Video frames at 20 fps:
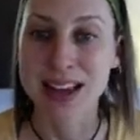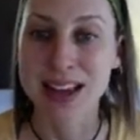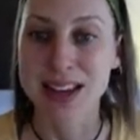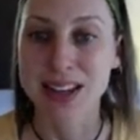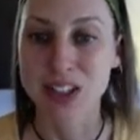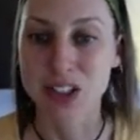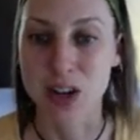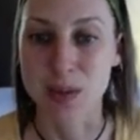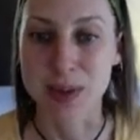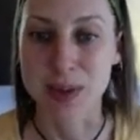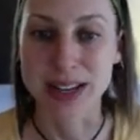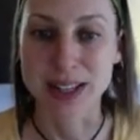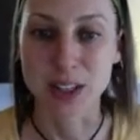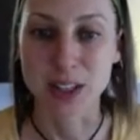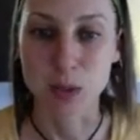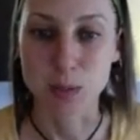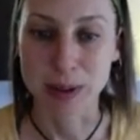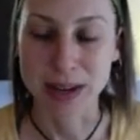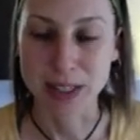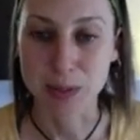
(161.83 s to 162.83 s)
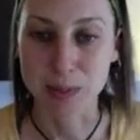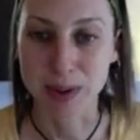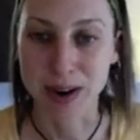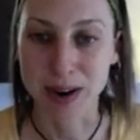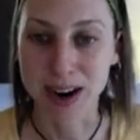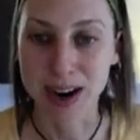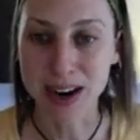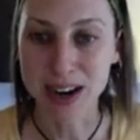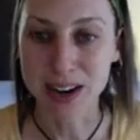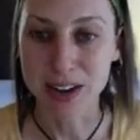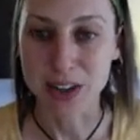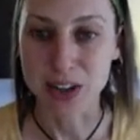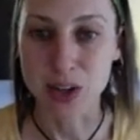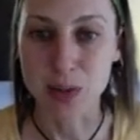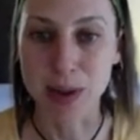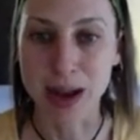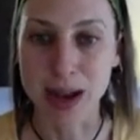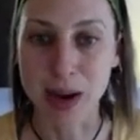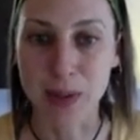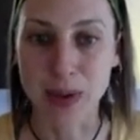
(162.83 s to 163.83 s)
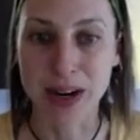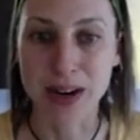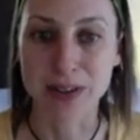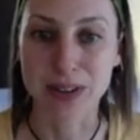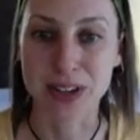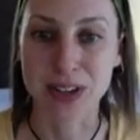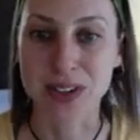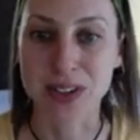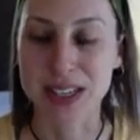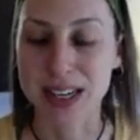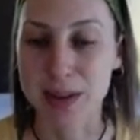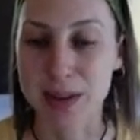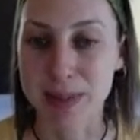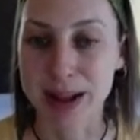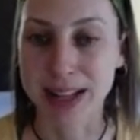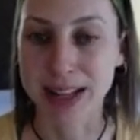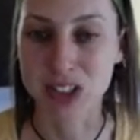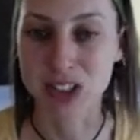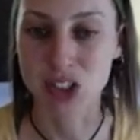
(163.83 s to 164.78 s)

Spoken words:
So I'm hitting the space bar. You can buy whatever you need at Matt's